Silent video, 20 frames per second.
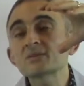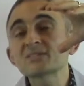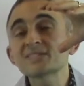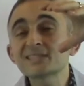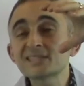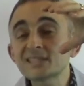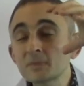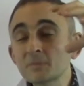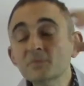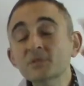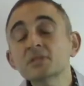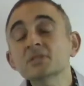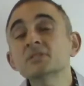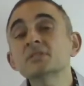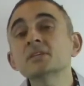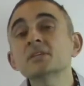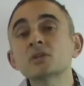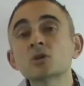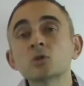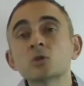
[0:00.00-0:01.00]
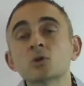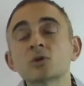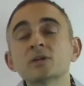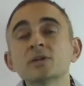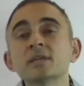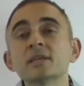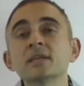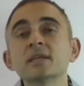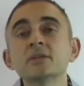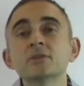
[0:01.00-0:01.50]
simply
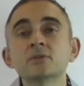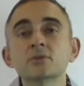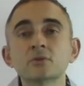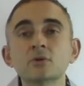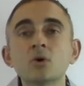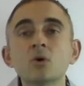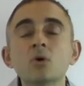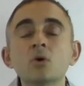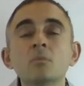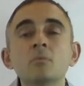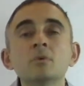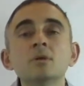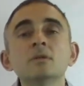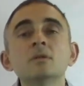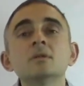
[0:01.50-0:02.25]
dechlorinate your home.